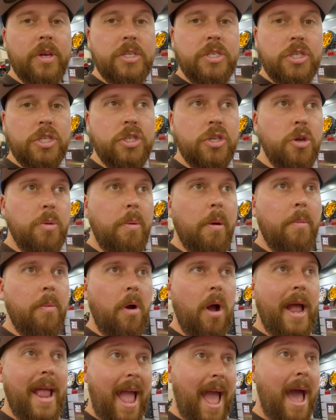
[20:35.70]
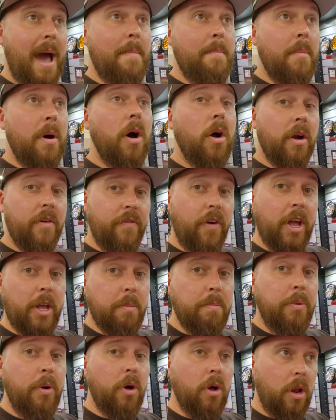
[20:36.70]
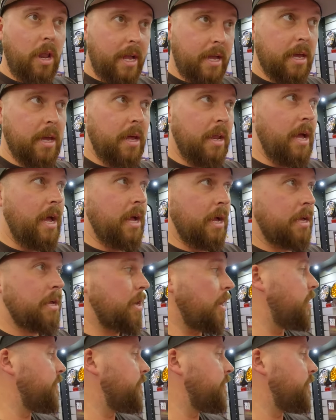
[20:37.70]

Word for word: a super bright amber or if I could put like a, a